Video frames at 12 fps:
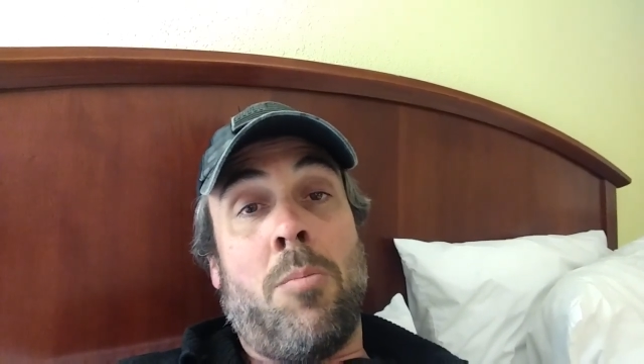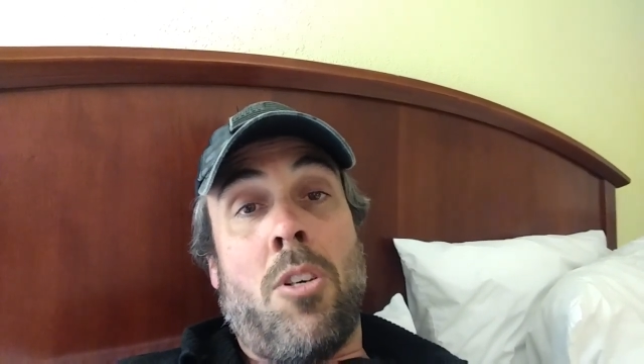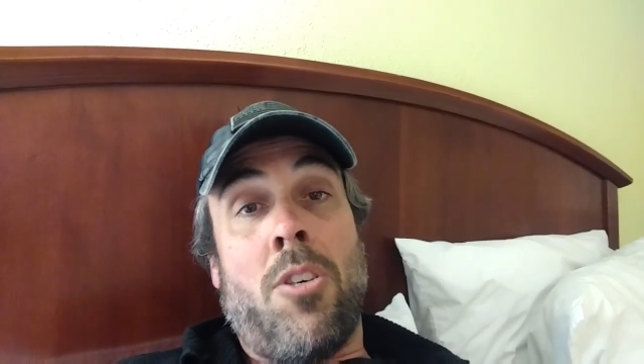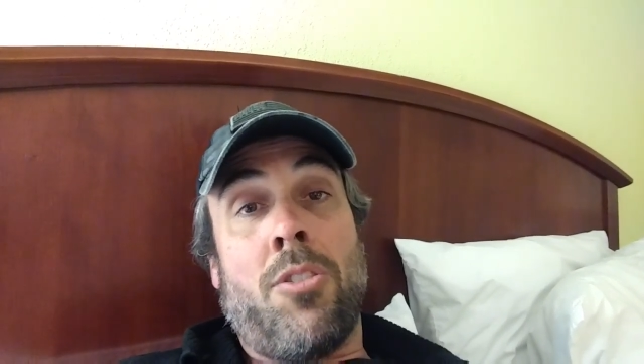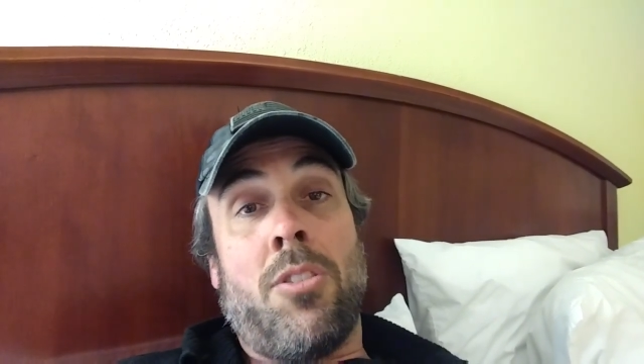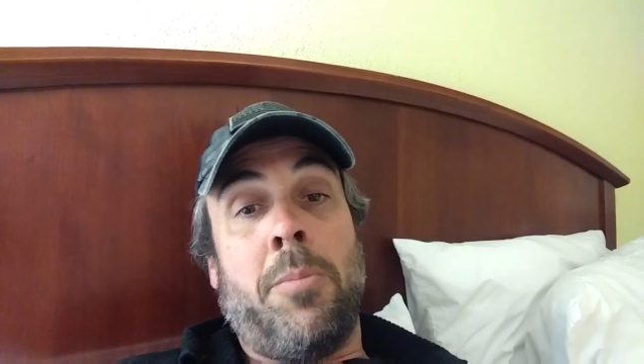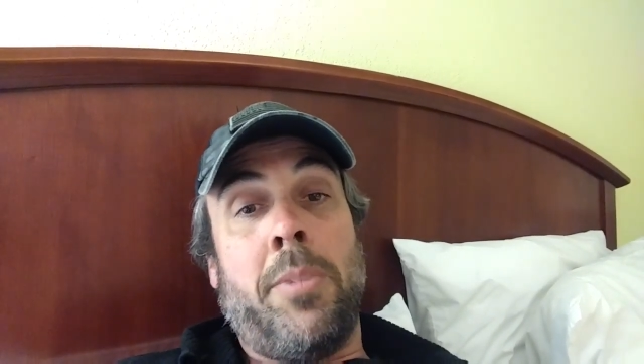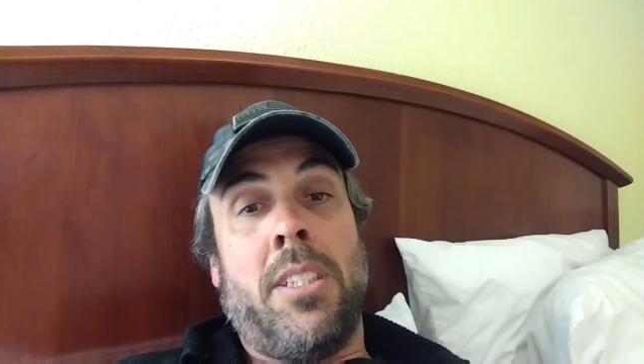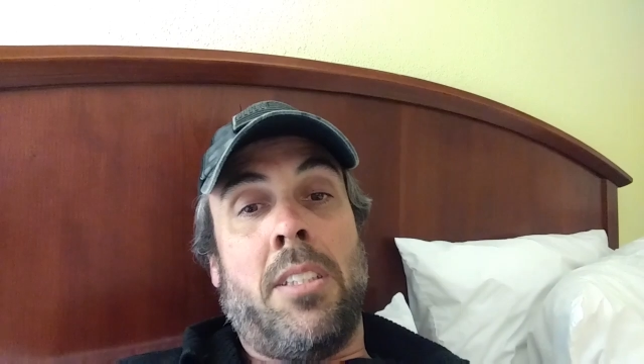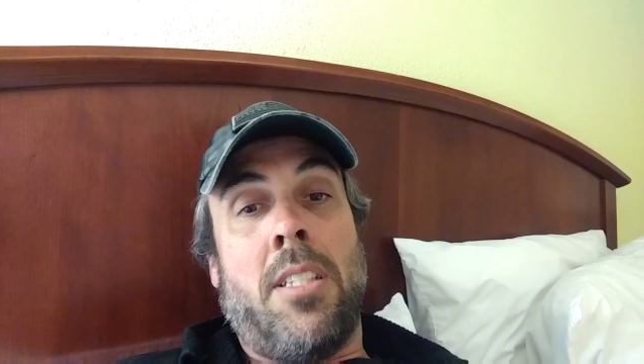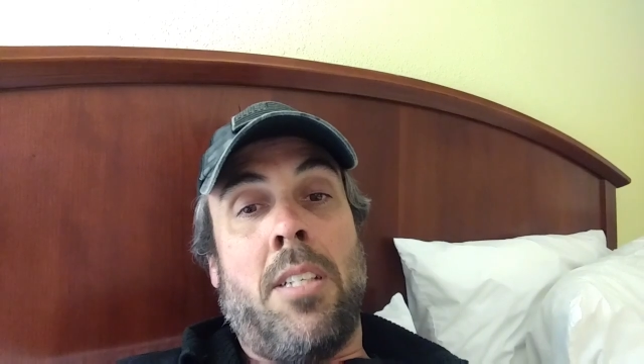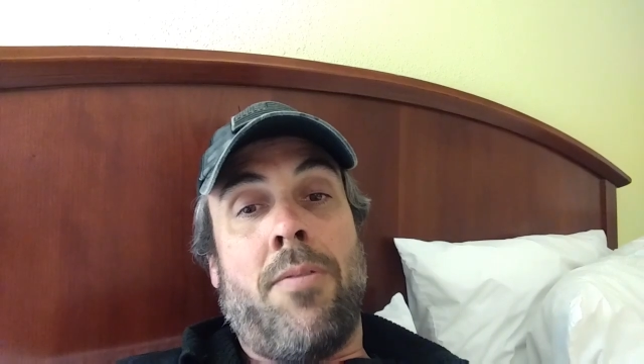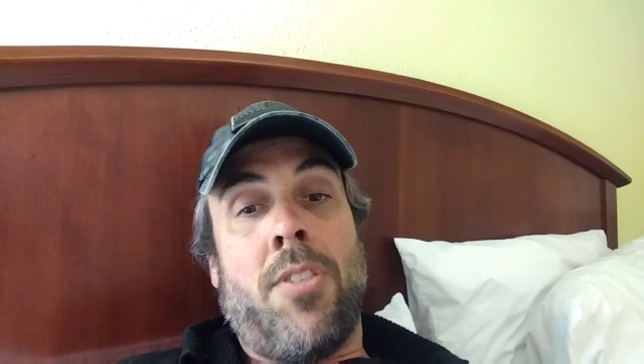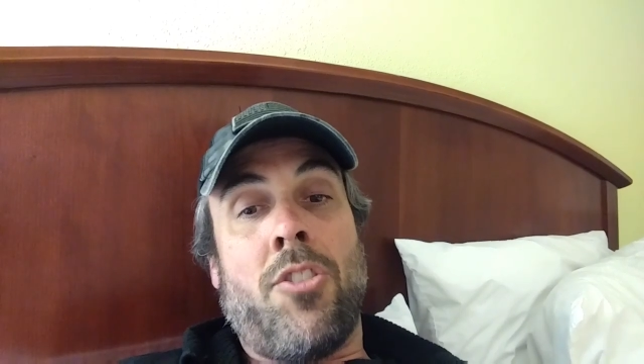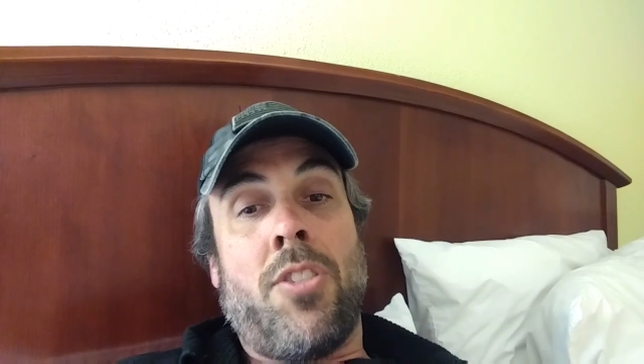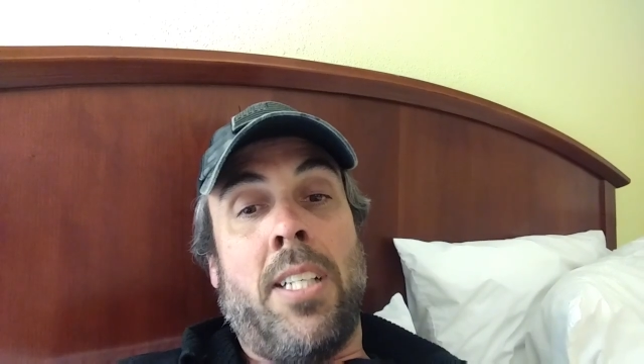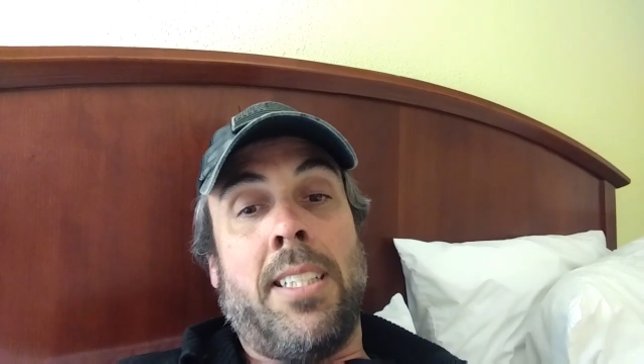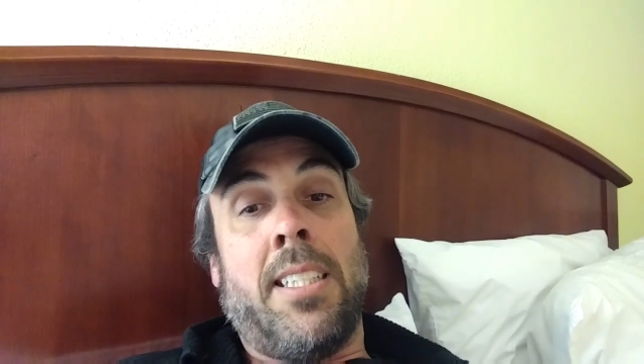tomorrow's going to be the
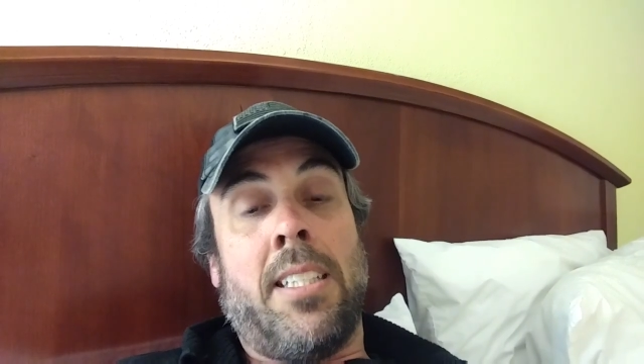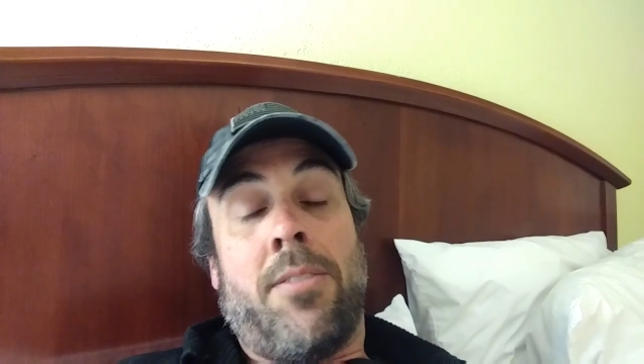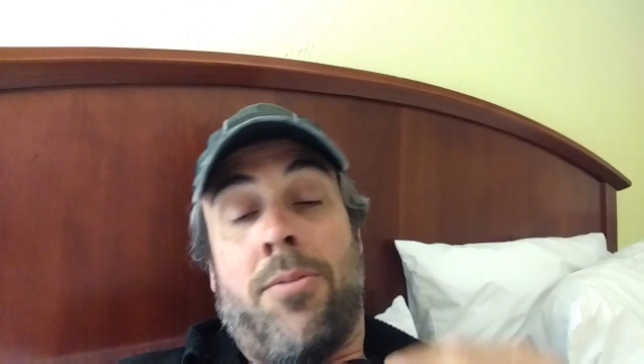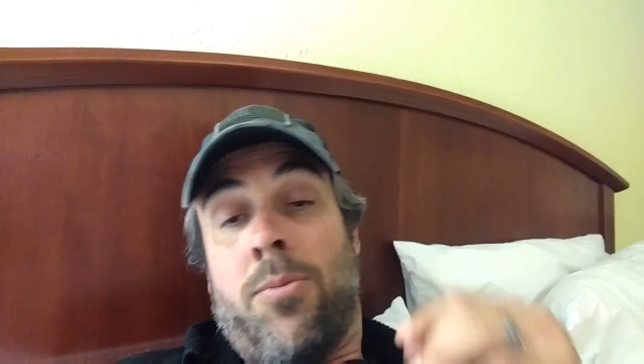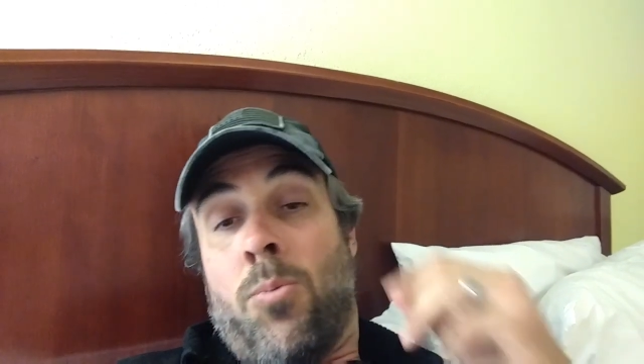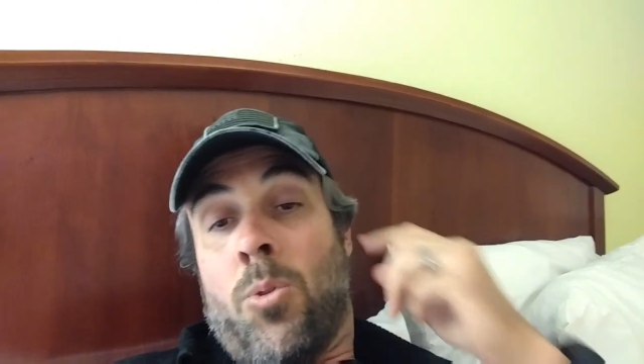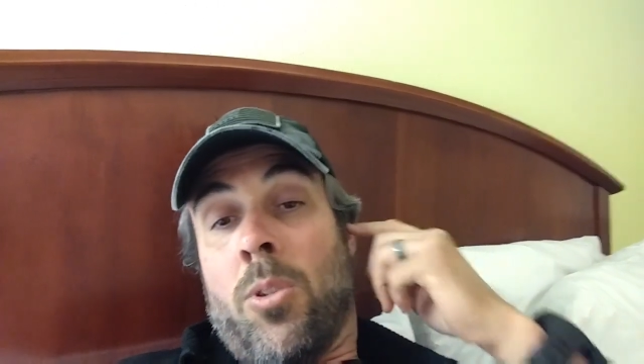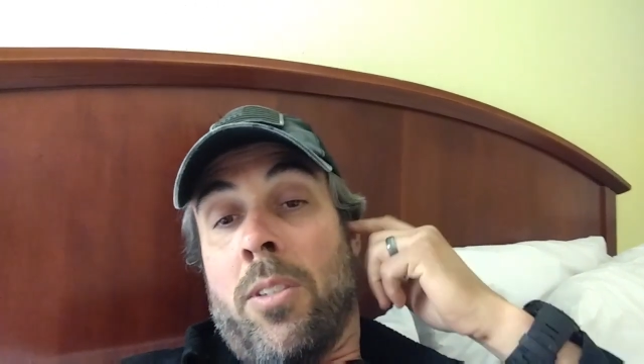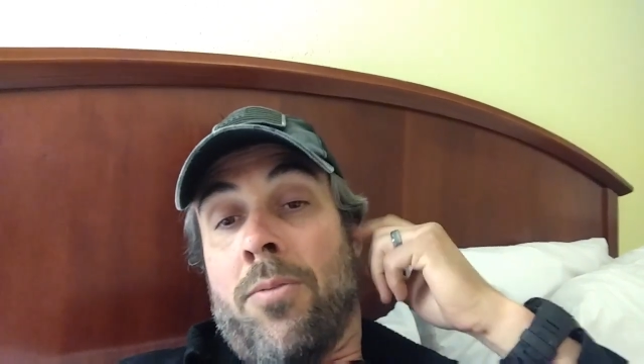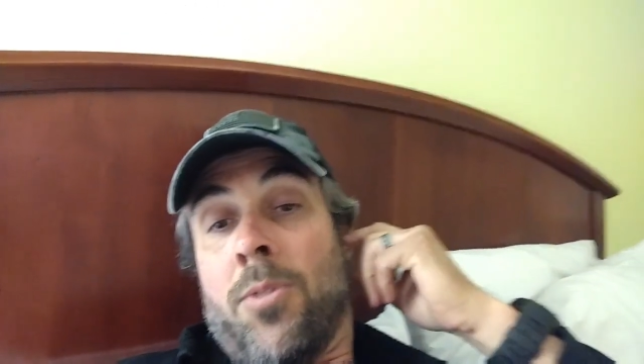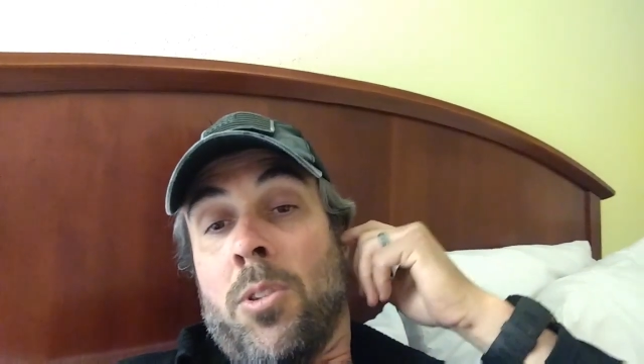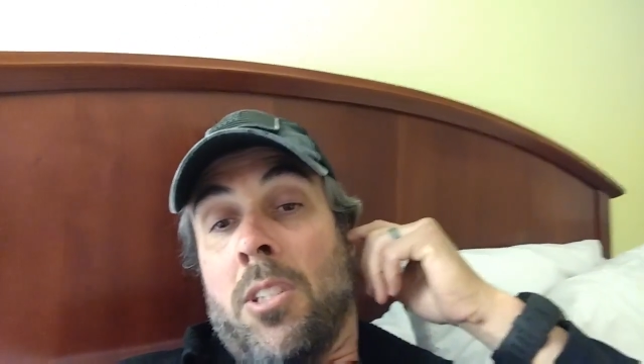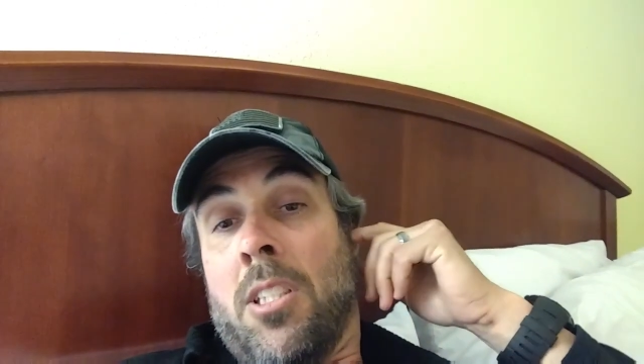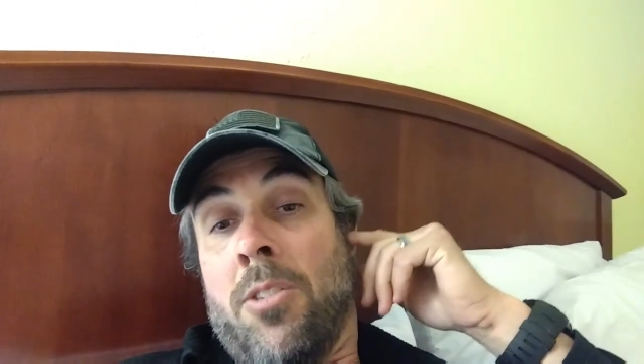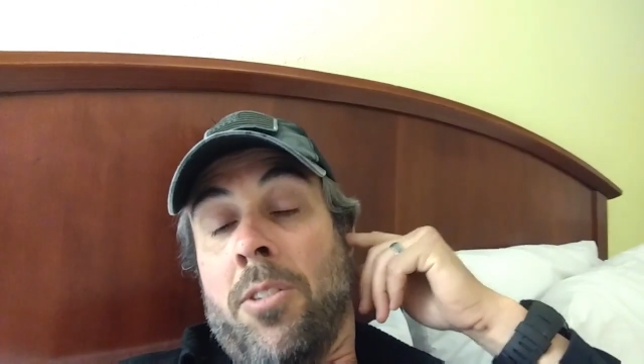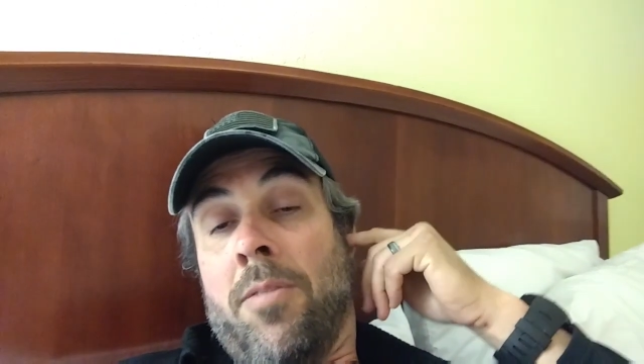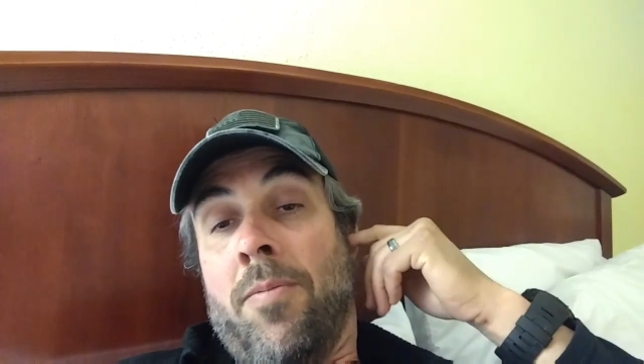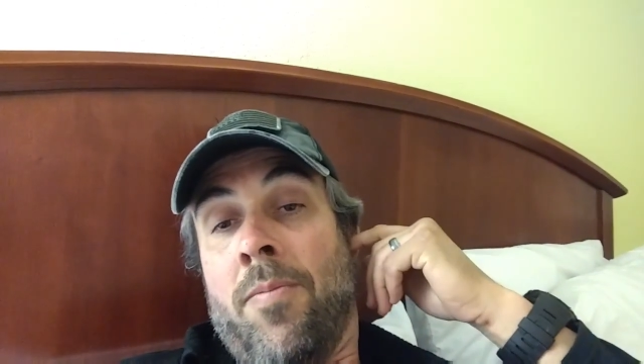first day that I've wore it fully
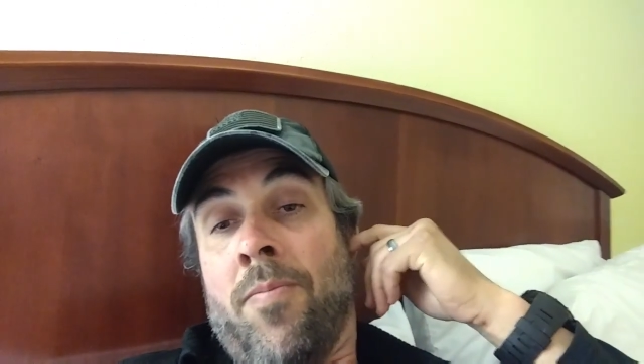loaded.